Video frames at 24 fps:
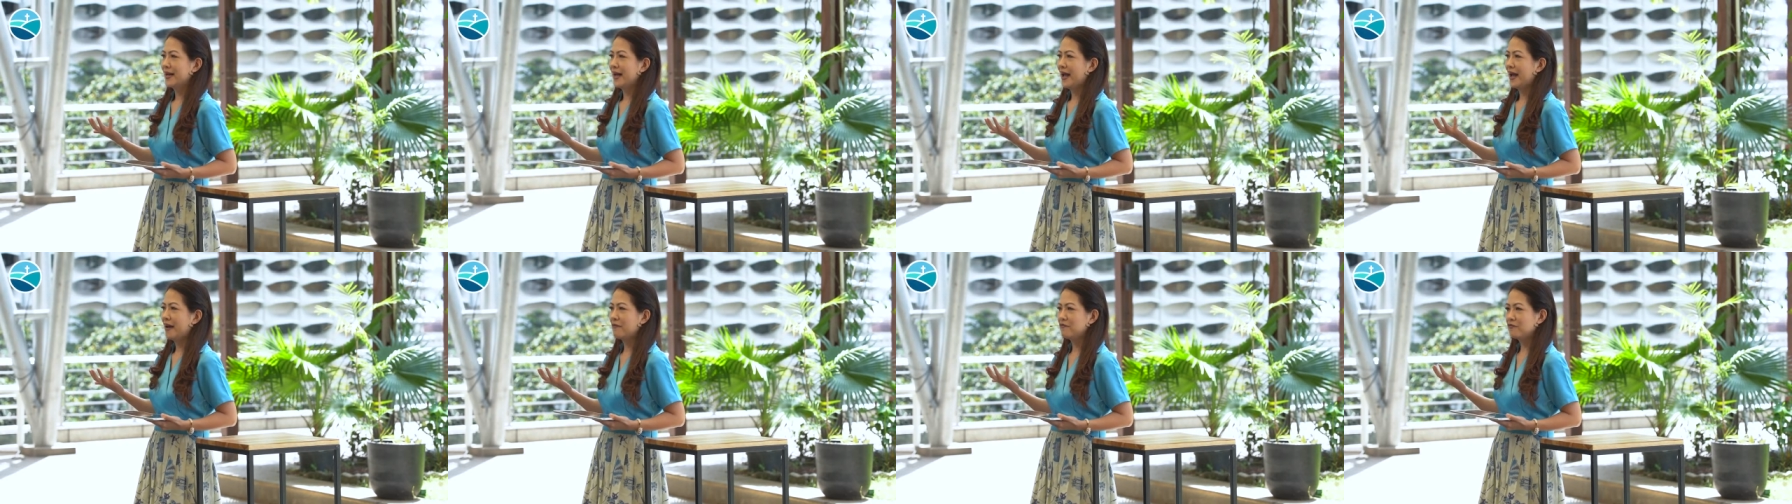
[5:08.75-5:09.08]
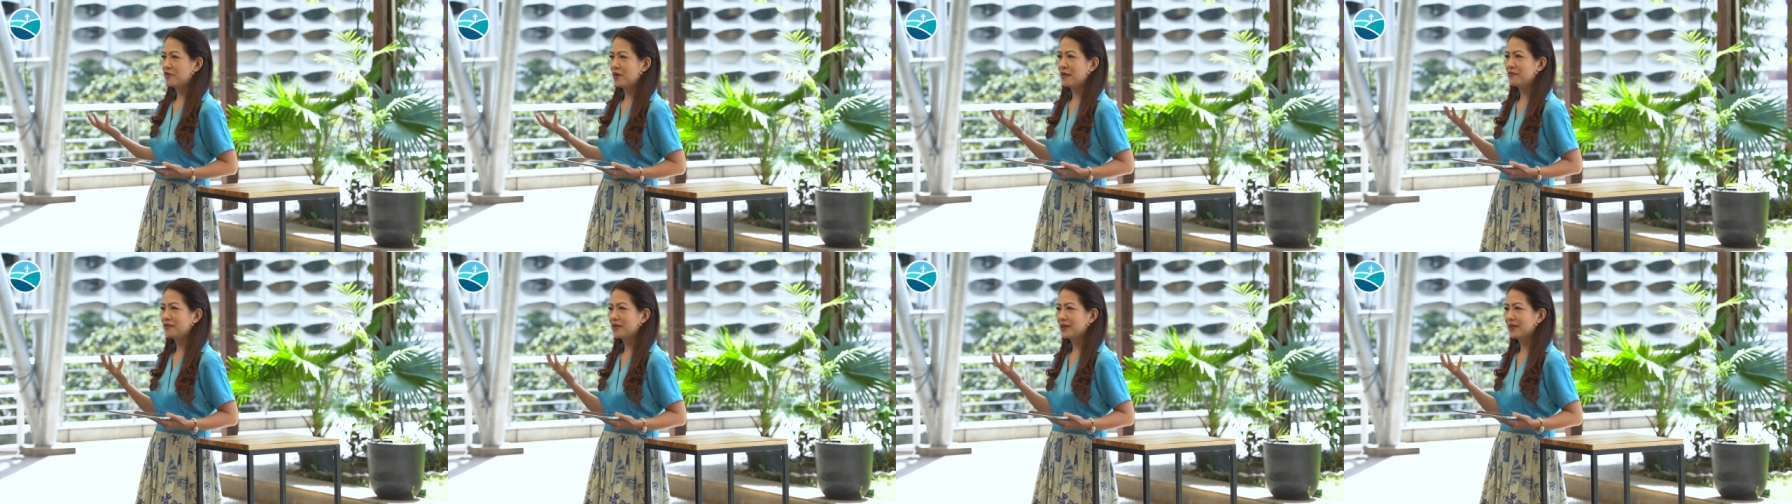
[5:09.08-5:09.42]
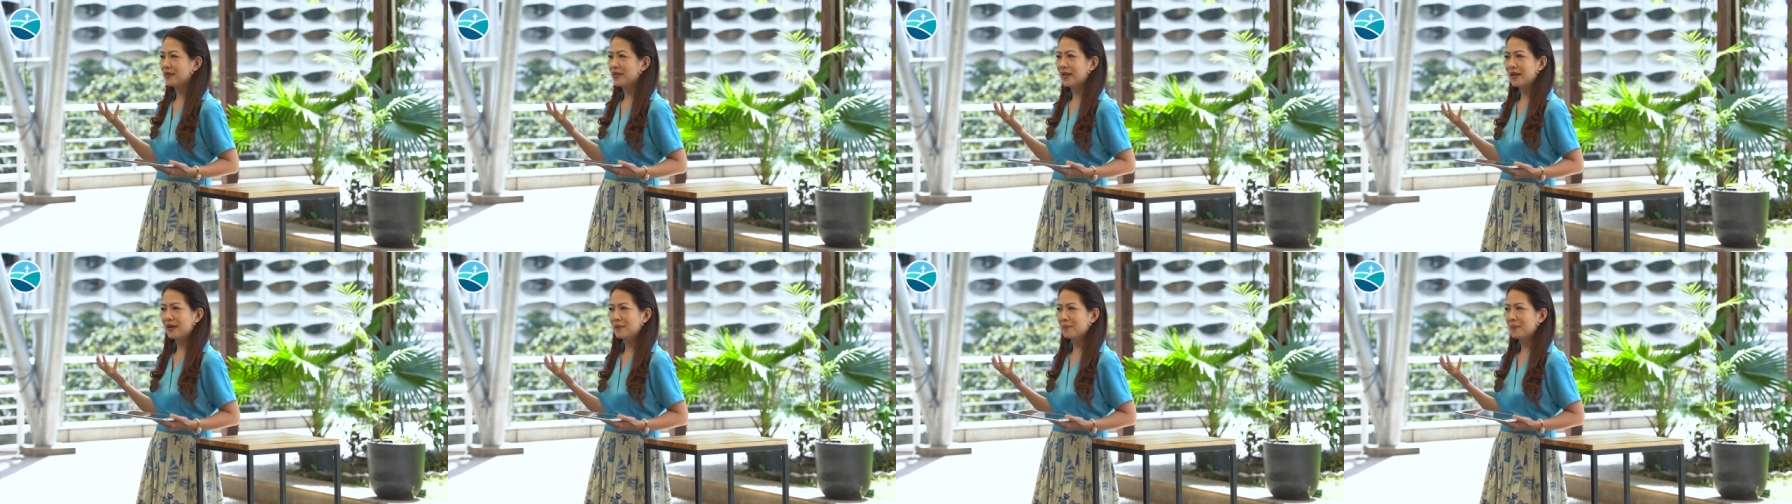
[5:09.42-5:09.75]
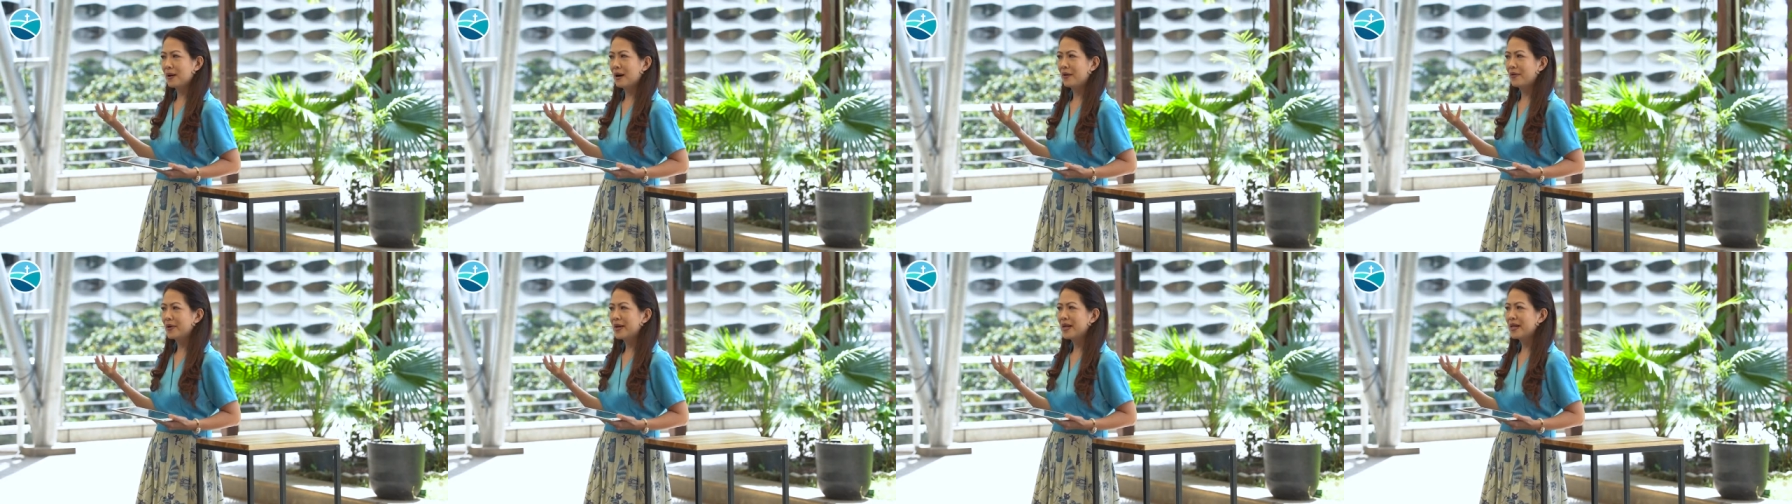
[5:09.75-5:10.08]
Have you ever think
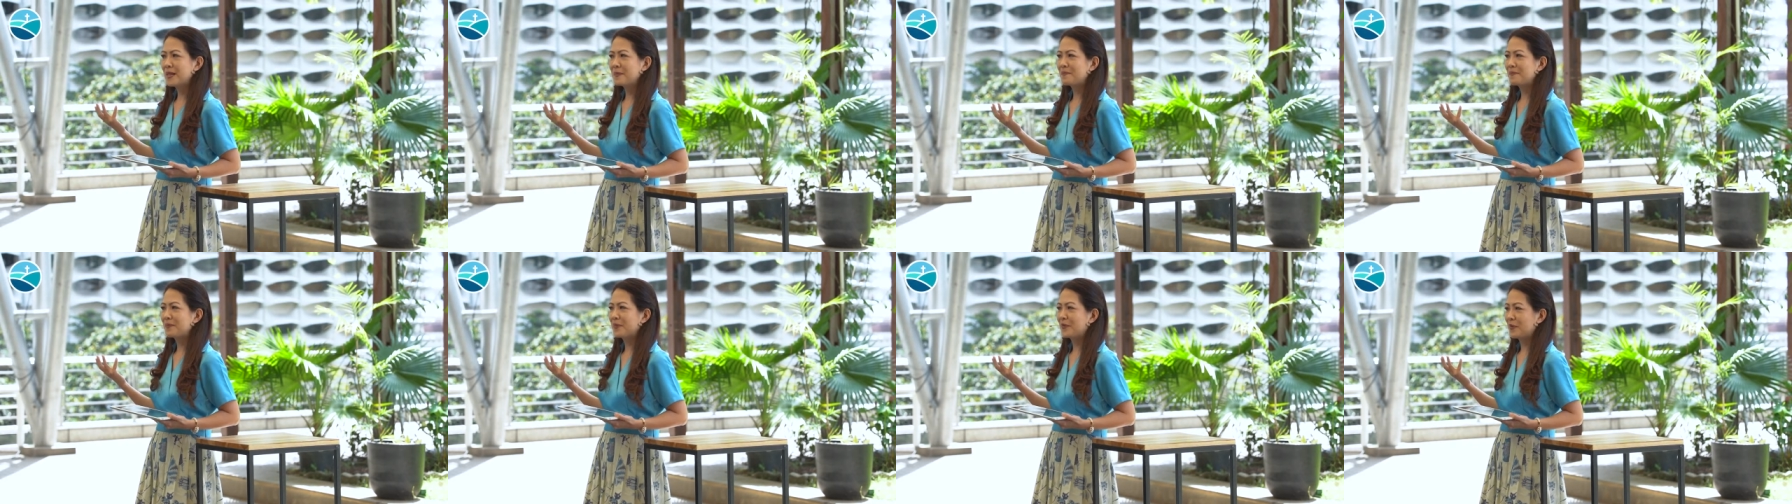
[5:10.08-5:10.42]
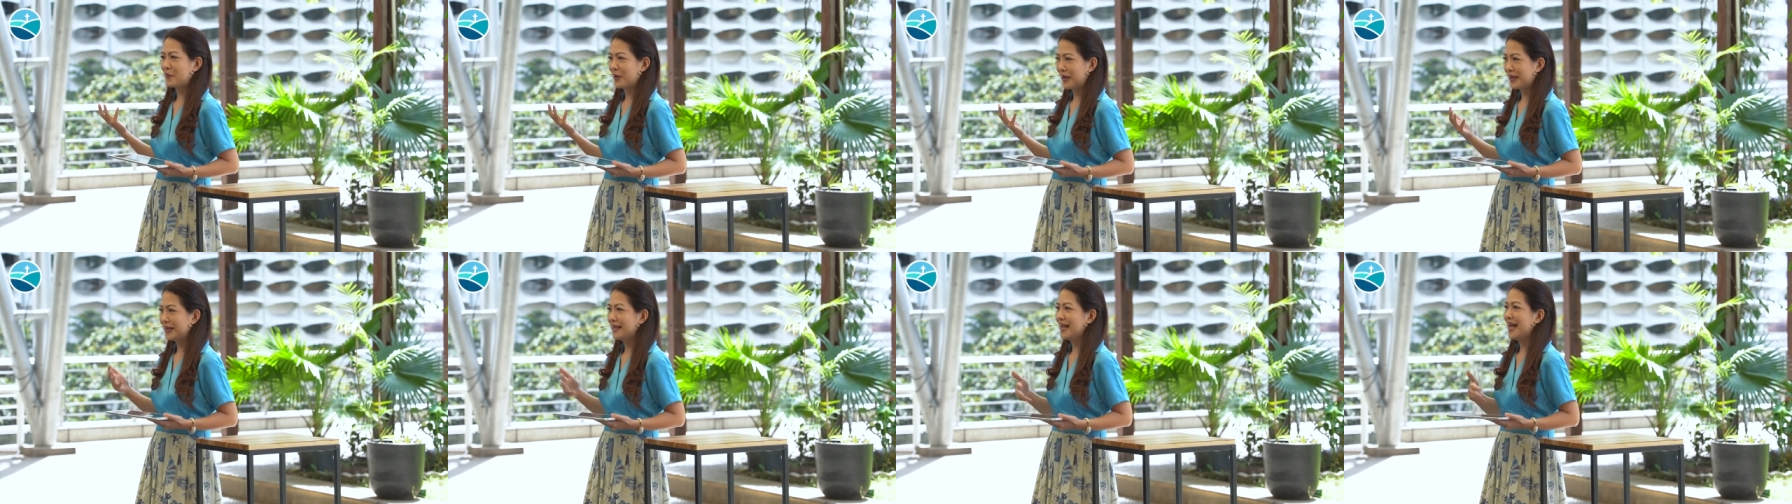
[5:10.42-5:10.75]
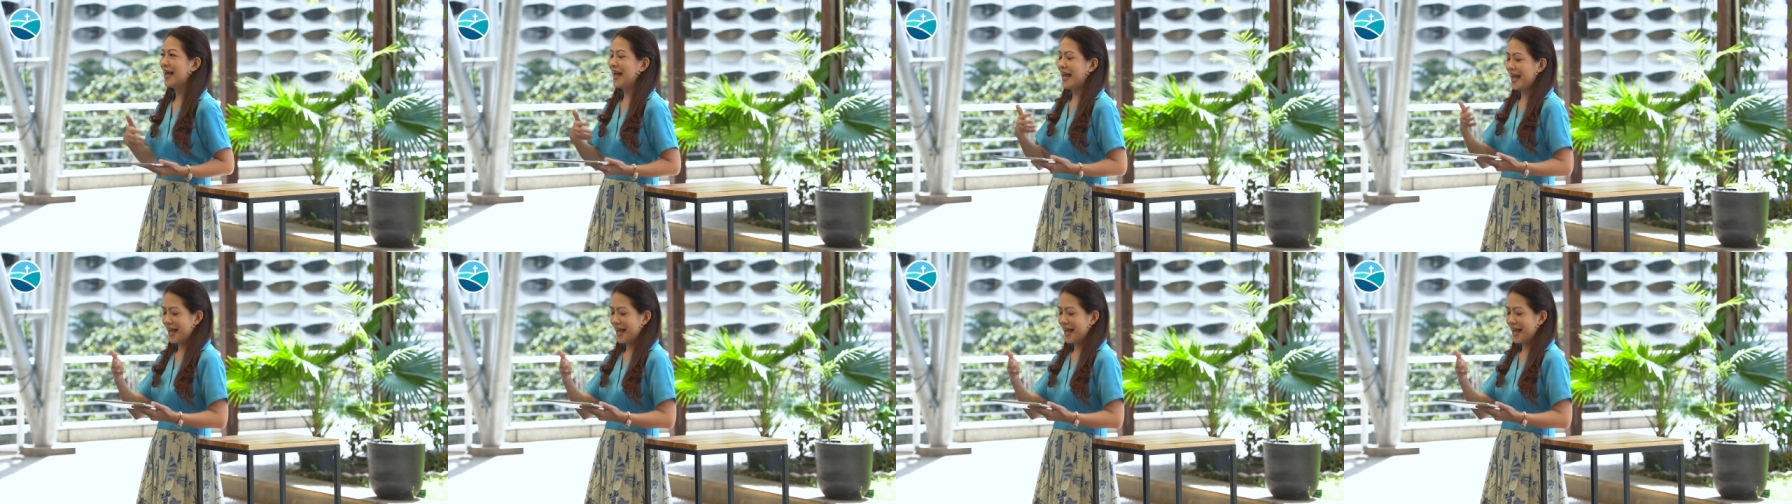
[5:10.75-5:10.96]
about it? Right?